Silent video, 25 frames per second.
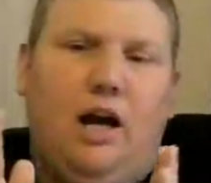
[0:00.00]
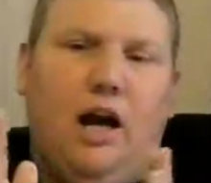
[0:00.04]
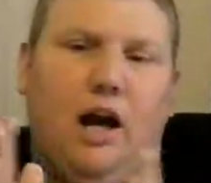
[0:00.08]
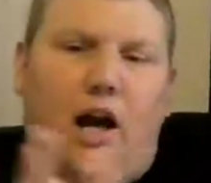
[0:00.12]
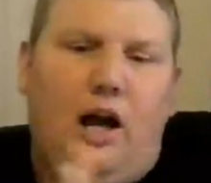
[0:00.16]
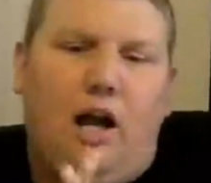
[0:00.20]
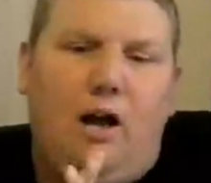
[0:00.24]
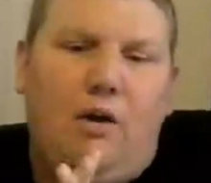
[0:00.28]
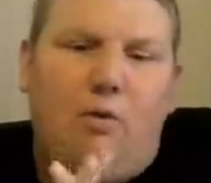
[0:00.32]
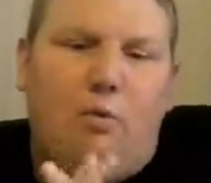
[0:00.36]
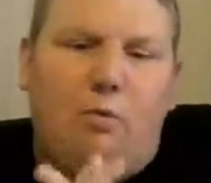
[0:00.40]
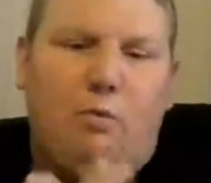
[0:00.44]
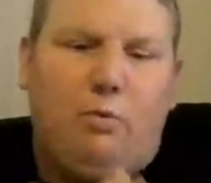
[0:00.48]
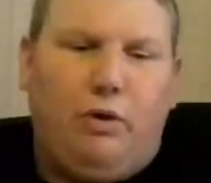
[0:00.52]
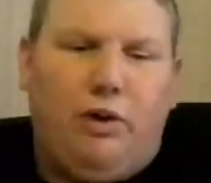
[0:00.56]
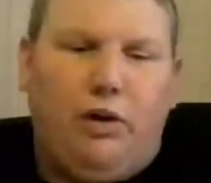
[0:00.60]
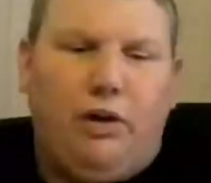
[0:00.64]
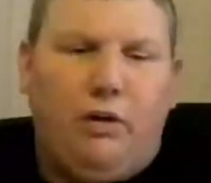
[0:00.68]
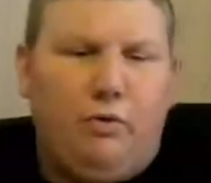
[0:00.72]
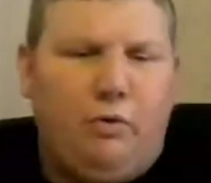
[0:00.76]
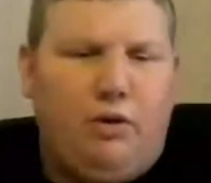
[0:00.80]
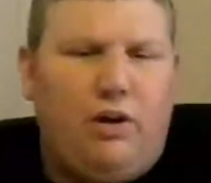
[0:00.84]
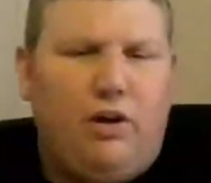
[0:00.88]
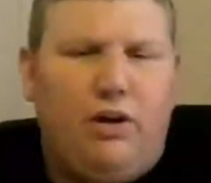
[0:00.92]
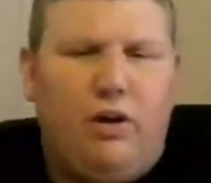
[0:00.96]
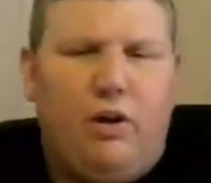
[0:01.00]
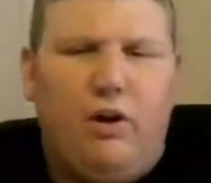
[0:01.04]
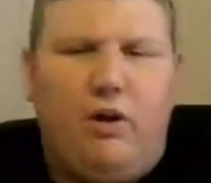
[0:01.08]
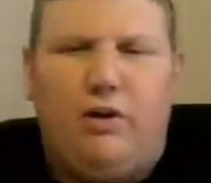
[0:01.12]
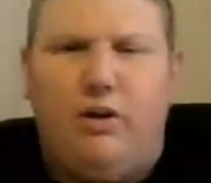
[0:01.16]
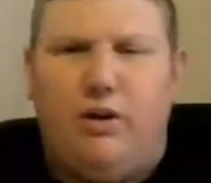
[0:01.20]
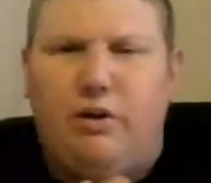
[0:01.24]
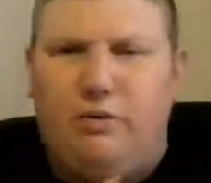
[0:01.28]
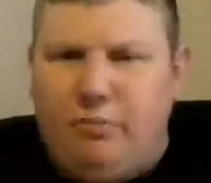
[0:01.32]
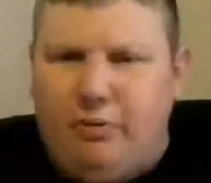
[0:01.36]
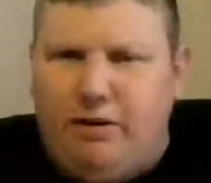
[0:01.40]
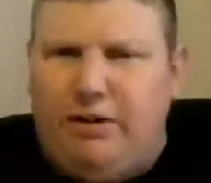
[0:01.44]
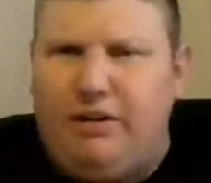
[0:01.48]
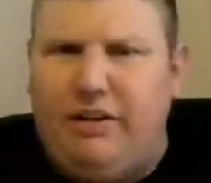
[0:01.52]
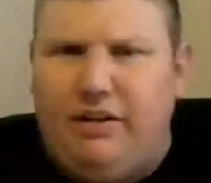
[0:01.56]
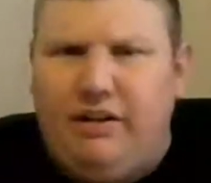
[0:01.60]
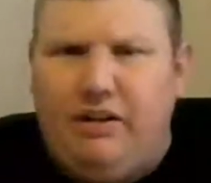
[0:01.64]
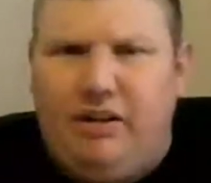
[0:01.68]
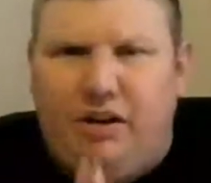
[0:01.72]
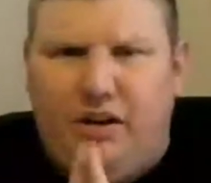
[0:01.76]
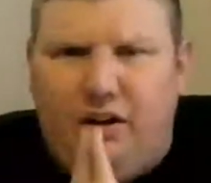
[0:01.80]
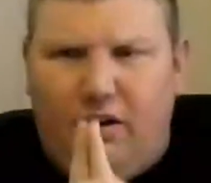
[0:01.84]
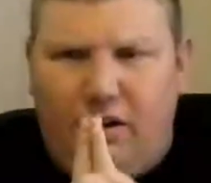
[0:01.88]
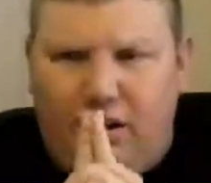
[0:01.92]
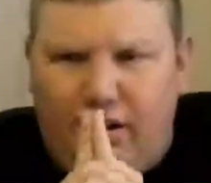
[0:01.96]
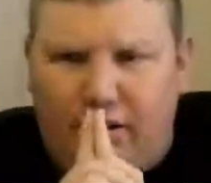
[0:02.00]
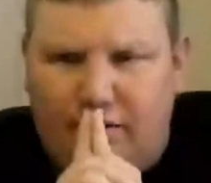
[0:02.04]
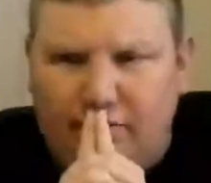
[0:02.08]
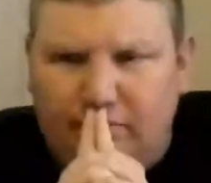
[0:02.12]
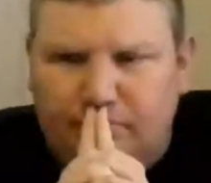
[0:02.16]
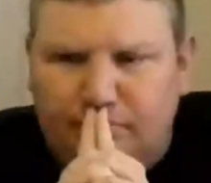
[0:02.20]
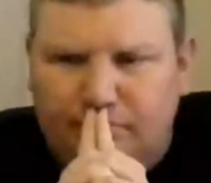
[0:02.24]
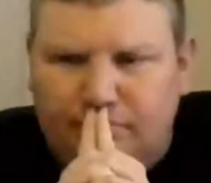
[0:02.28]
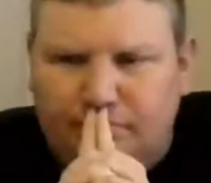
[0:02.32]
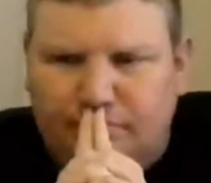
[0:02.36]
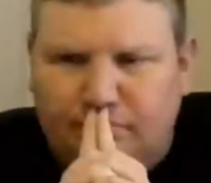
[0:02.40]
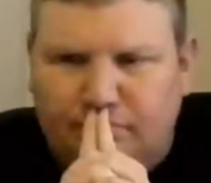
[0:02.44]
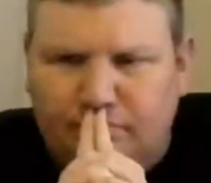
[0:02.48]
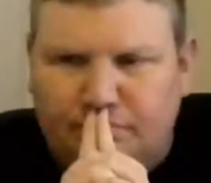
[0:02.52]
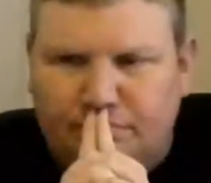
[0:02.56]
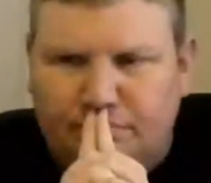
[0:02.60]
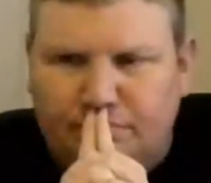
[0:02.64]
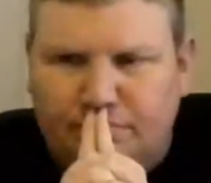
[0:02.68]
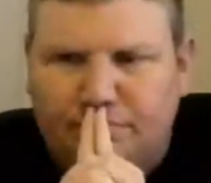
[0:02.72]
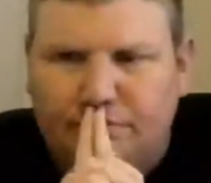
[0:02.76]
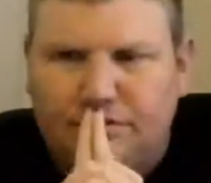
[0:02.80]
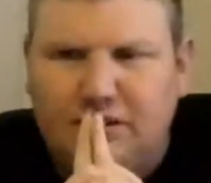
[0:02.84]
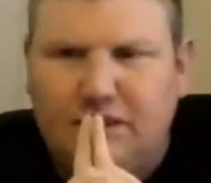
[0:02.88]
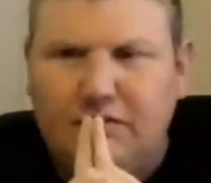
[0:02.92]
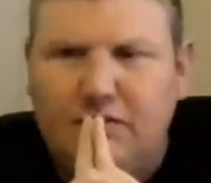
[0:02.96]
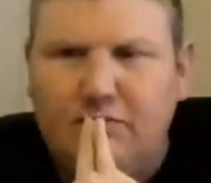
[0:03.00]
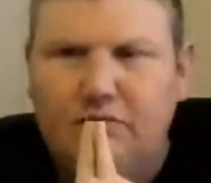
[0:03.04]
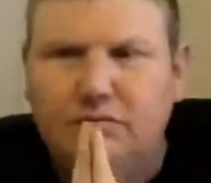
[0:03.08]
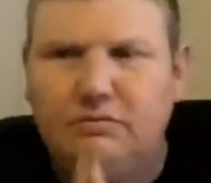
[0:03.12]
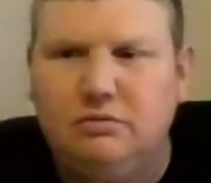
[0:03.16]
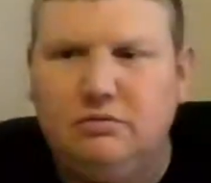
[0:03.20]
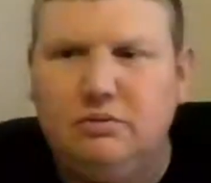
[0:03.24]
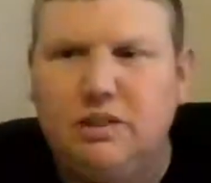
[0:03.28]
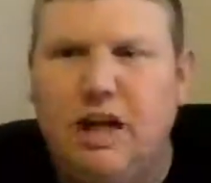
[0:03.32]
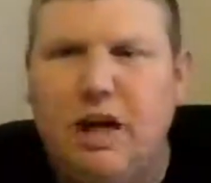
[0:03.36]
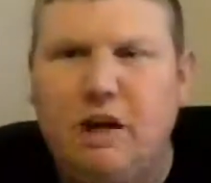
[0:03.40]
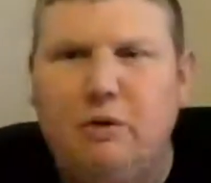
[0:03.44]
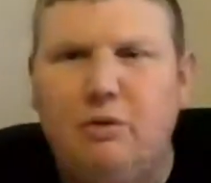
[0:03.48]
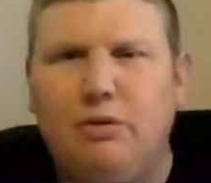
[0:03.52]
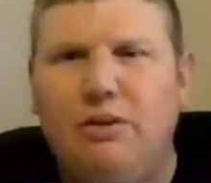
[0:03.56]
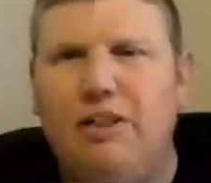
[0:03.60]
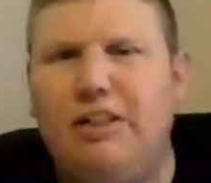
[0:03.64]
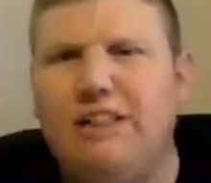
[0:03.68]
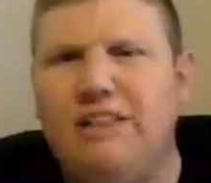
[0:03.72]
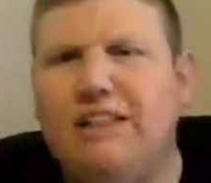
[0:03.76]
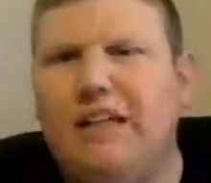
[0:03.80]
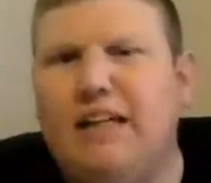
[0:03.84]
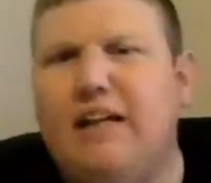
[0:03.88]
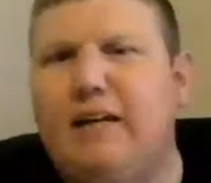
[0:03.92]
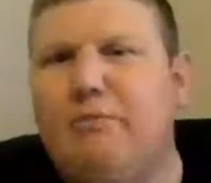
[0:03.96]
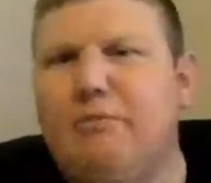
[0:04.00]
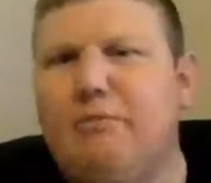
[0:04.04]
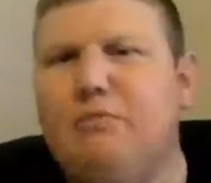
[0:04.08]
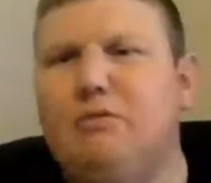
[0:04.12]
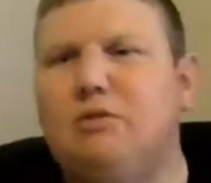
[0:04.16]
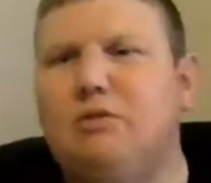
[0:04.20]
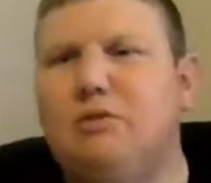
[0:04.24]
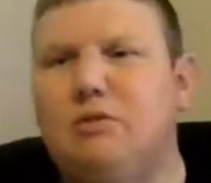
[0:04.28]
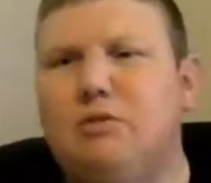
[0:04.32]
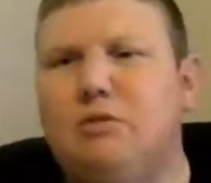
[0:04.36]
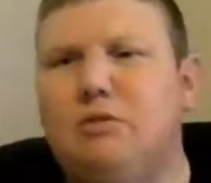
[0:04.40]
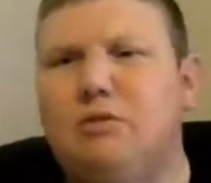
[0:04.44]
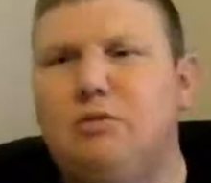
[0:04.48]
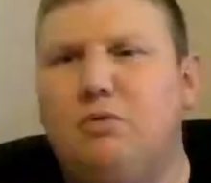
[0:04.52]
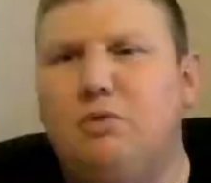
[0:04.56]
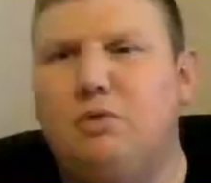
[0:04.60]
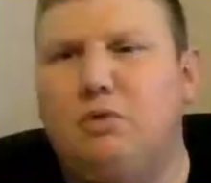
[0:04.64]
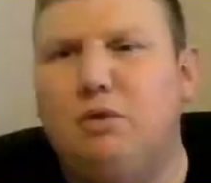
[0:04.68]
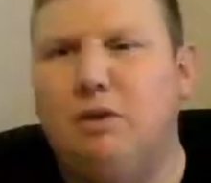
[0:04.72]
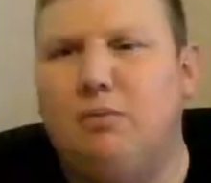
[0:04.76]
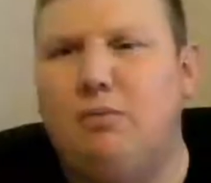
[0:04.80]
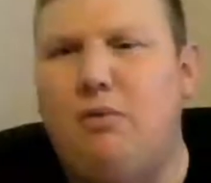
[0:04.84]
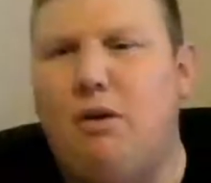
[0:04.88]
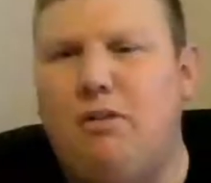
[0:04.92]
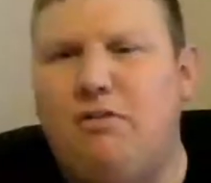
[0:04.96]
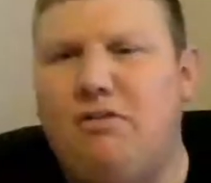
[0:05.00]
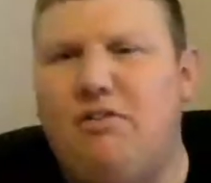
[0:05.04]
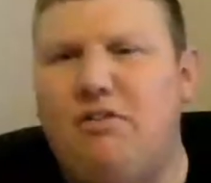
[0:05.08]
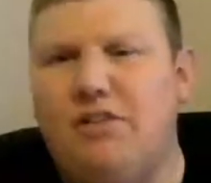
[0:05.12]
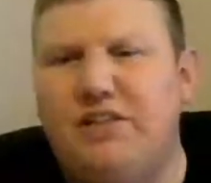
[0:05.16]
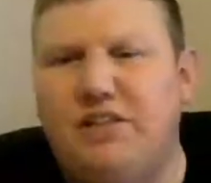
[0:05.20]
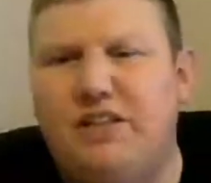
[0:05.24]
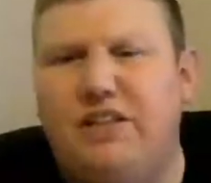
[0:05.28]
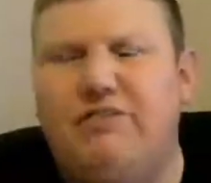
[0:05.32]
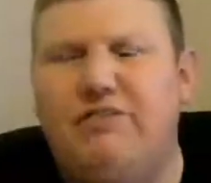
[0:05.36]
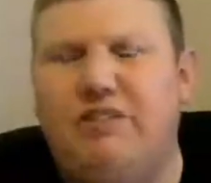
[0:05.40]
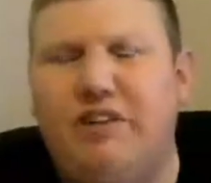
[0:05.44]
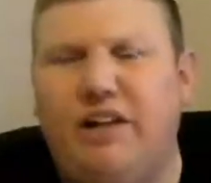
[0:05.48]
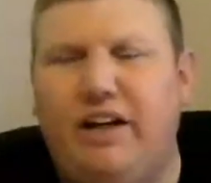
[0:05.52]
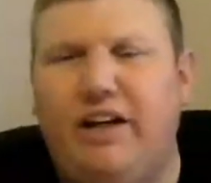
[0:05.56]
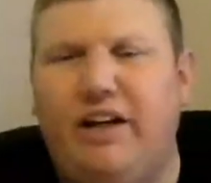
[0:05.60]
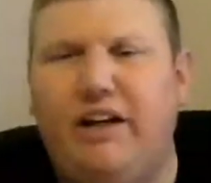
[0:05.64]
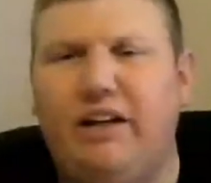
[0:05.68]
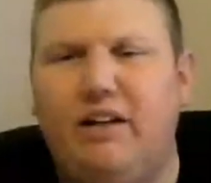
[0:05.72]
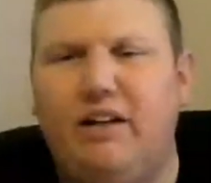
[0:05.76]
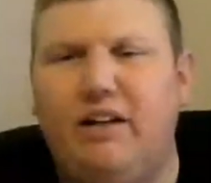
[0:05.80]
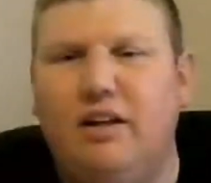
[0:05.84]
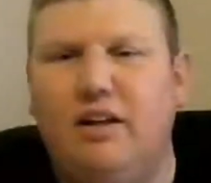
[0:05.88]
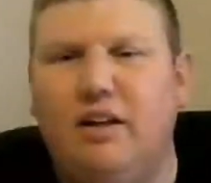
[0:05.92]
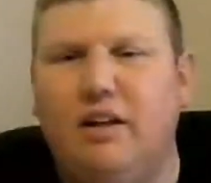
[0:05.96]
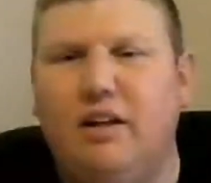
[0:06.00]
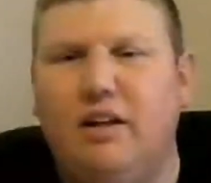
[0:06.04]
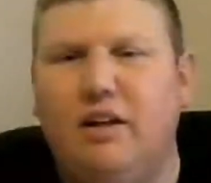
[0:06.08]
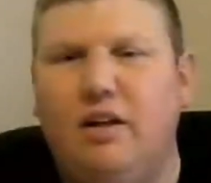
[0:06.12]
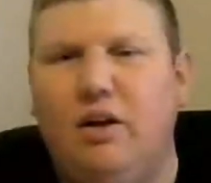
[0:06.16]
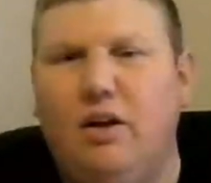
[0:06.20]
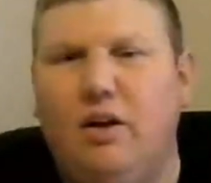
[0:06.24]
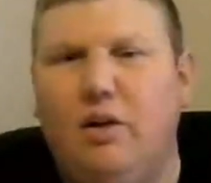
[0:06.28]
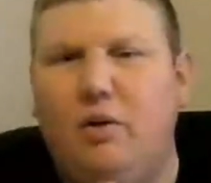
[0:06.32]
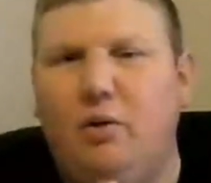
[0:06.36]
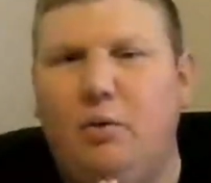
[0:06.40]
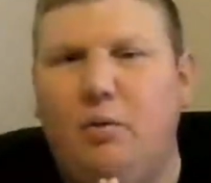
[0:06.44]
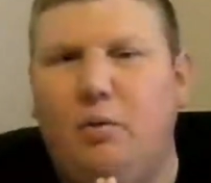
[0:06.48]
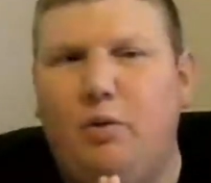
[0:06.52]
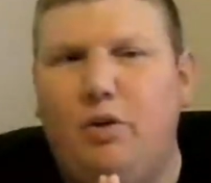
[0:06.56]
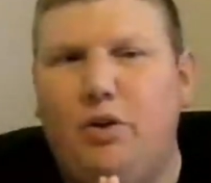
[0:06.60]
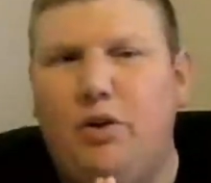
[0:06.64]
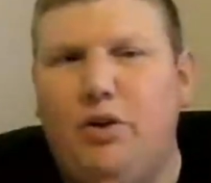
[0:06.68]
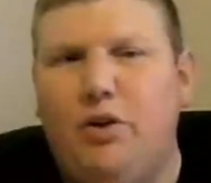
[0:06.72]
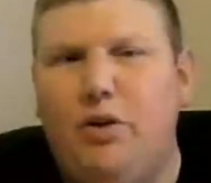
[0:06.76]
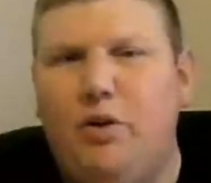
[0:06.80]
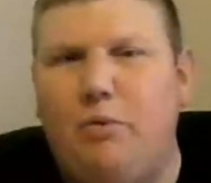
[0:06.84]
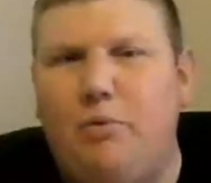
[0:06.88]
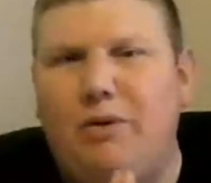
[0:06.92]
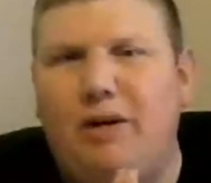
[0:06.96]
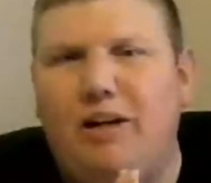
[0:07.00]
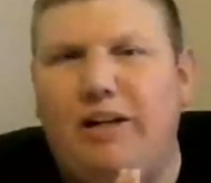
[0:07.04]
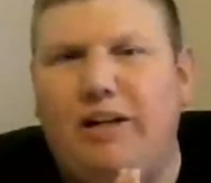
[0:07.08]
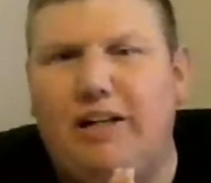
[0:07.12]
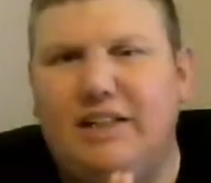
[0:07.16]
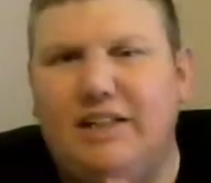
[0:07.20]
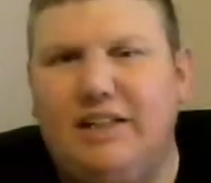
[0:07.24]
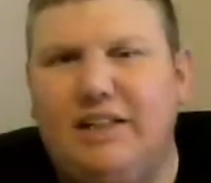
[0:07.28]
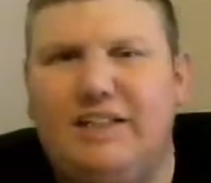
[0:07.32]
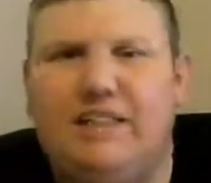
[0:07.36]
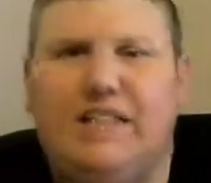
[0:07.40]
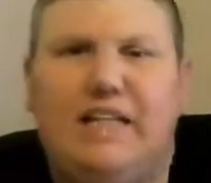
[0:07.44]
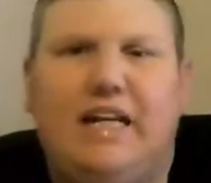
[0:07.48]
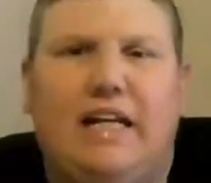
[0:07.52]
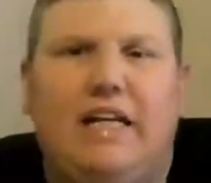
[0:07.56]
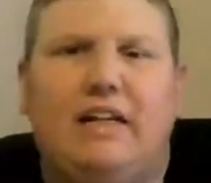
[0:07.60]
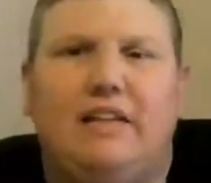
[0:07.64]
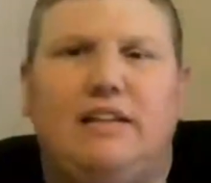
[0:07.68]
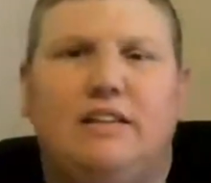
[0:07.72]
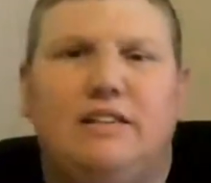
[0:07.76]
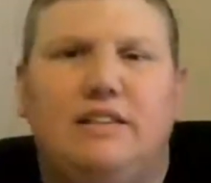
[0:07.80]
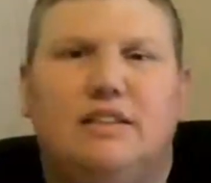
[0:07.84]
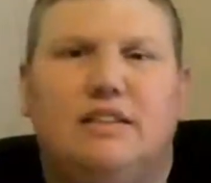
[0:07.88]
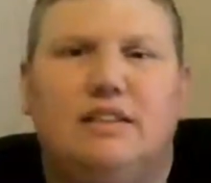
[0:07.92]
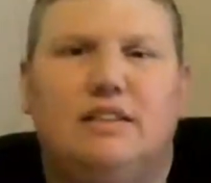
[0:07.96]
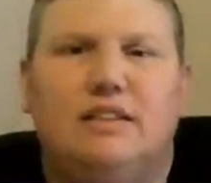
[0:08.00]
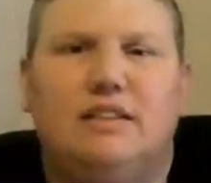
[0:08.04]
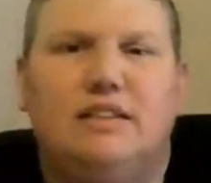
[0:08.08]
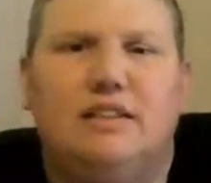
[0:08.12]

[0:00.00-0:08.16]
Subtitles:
I really want to know your opinion on how will these games come off on TV with nobody in the stands.